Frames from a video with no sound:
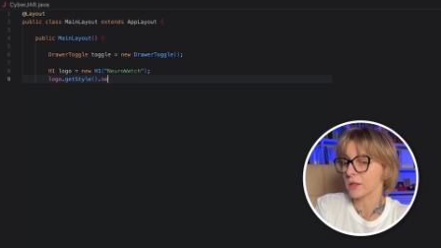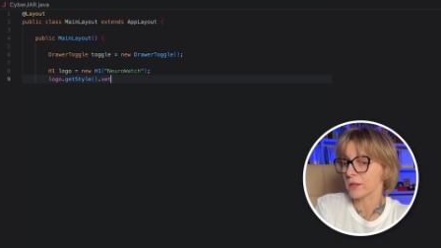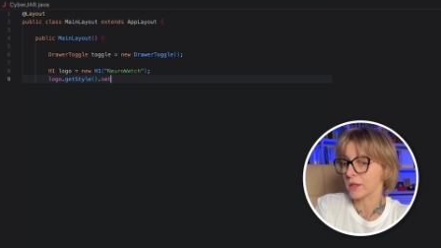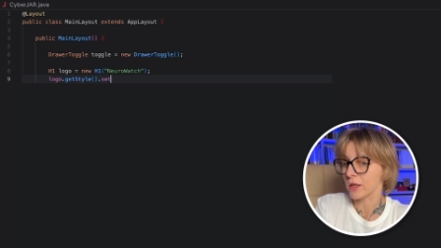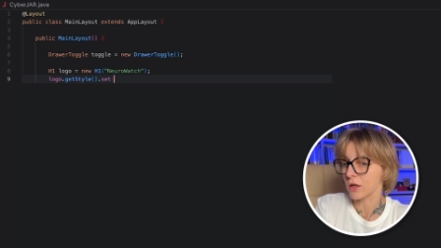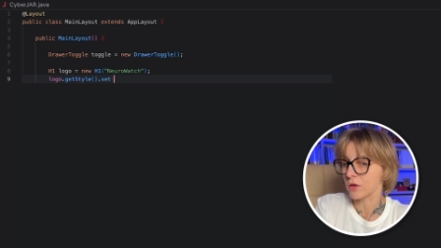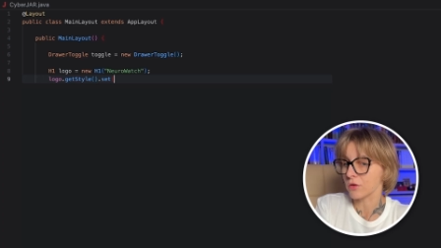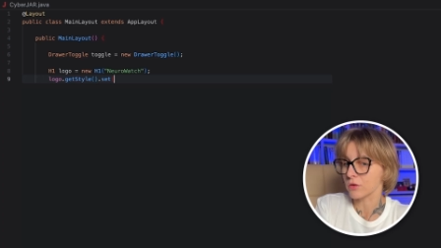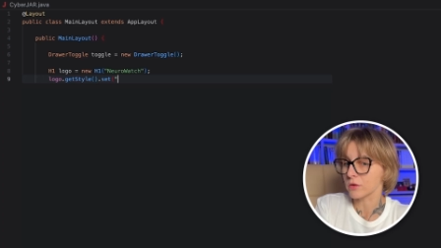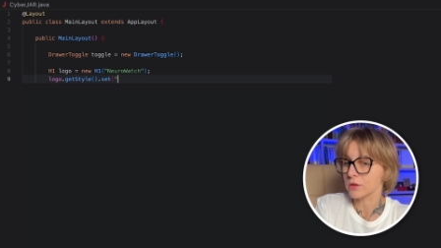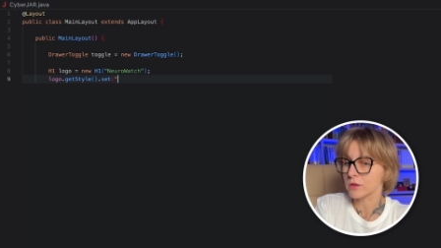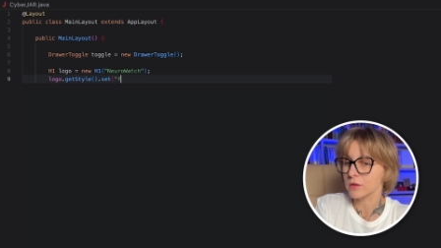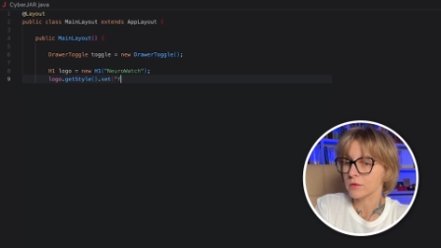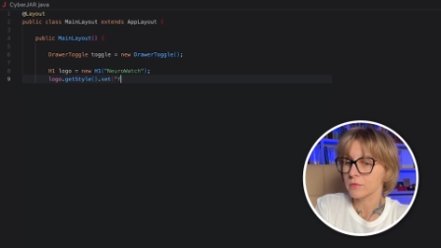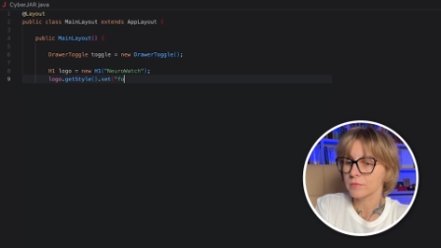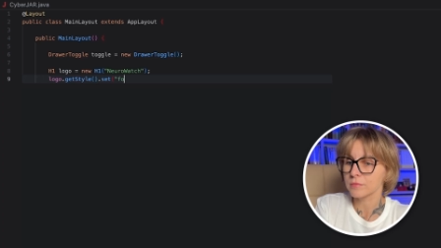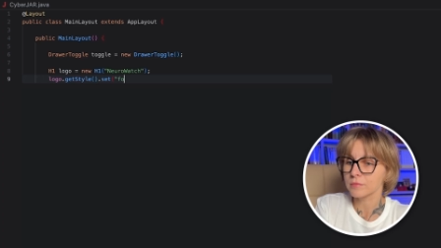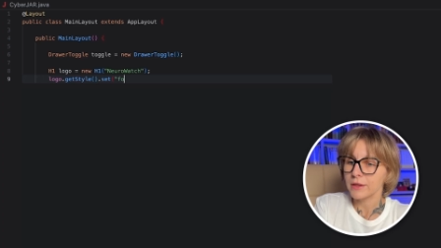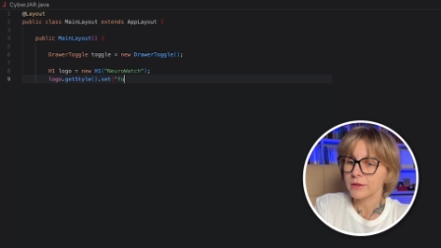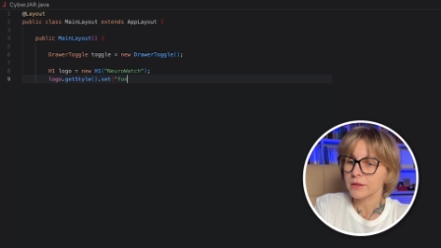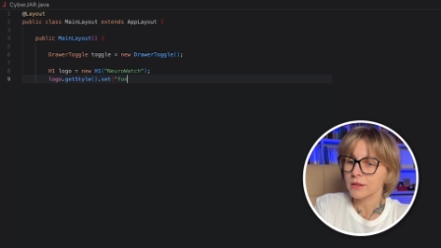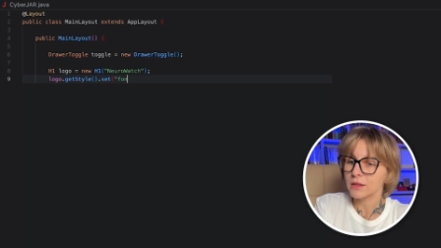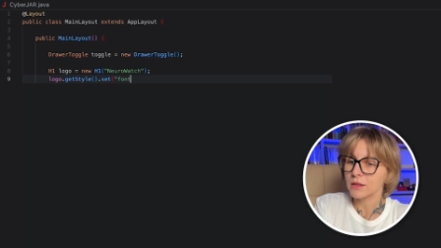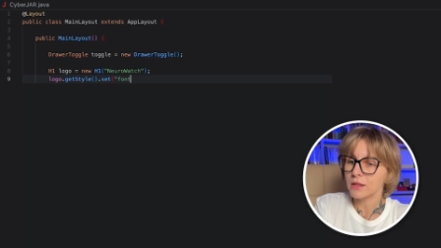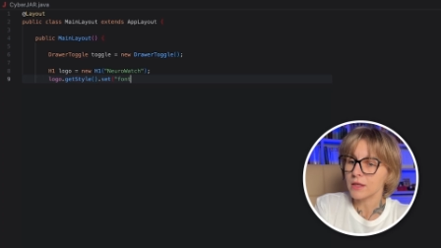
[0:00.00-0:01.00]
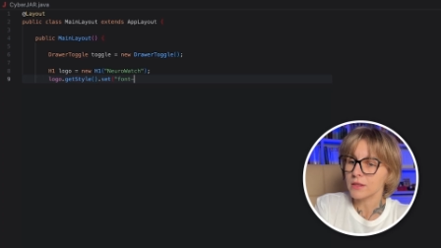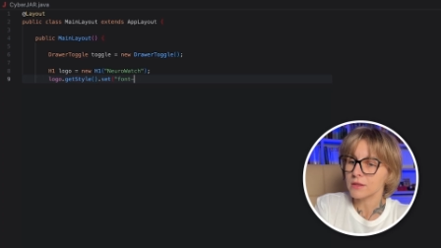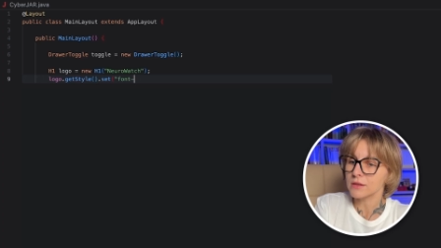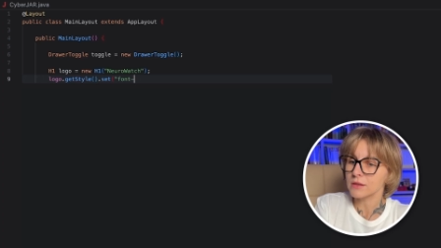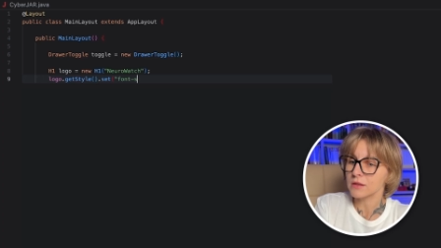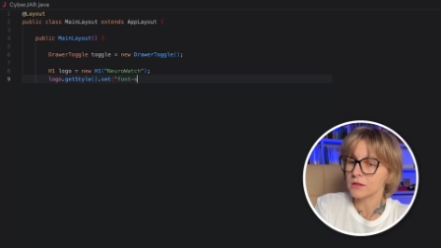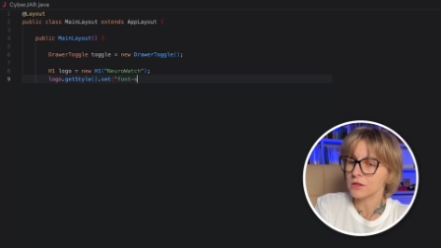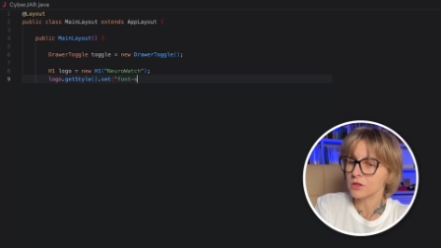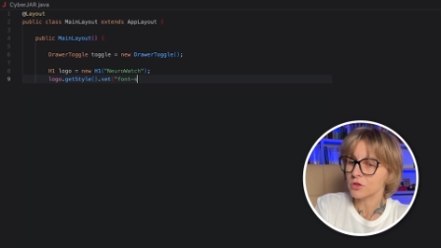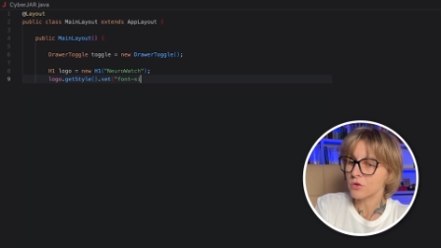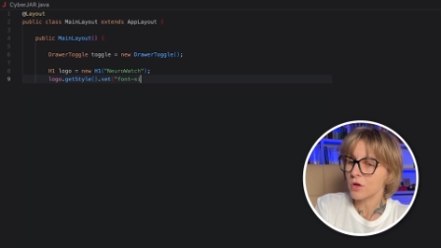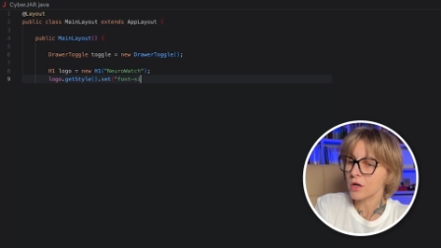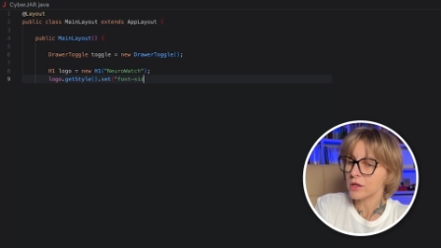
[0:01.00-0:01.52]
layout. In the class
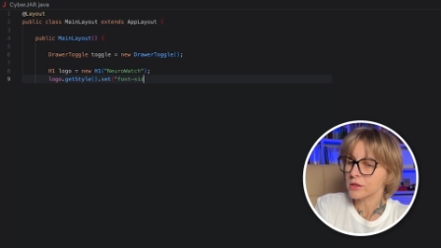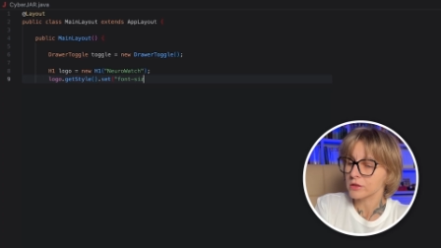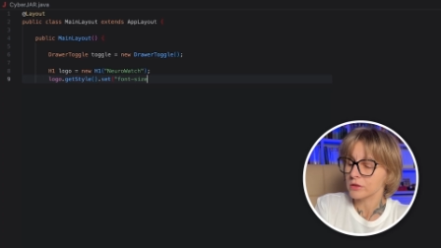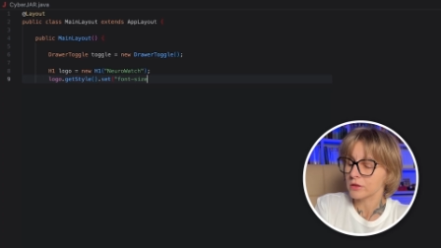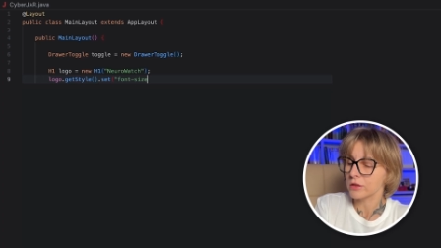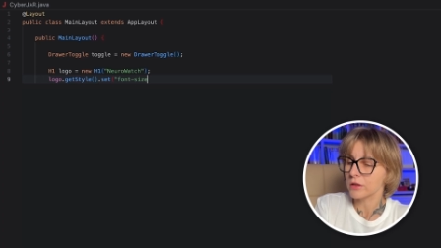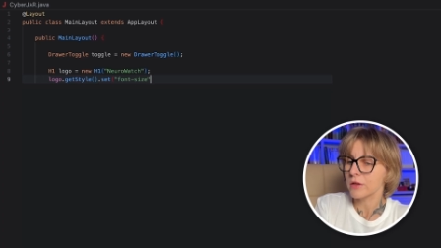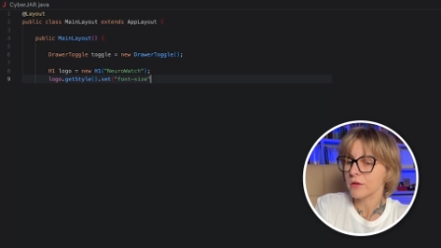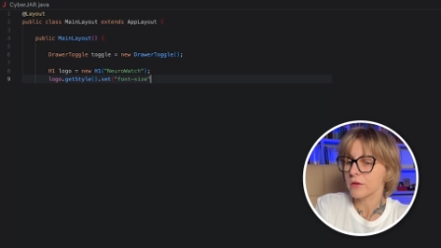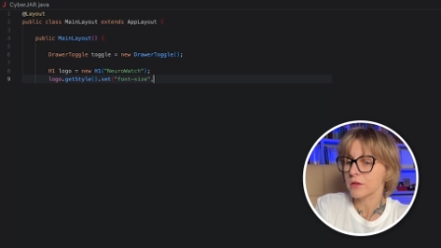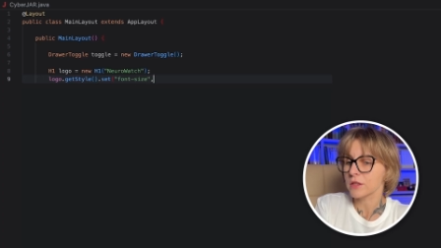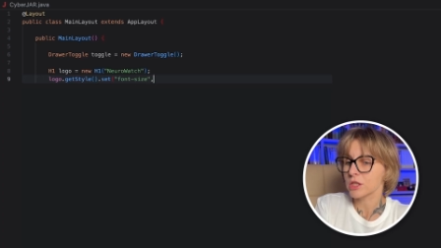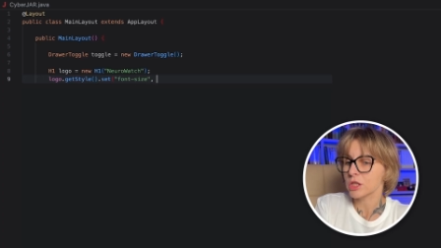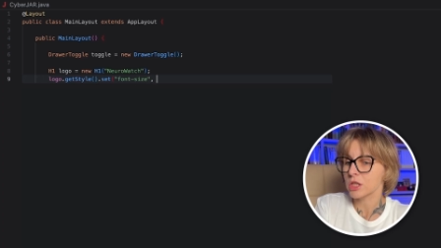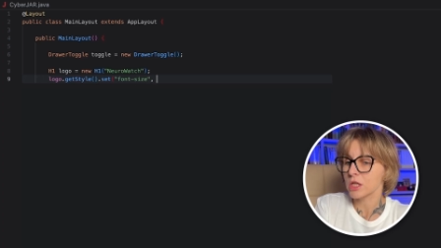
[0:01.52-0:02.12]
constructor, the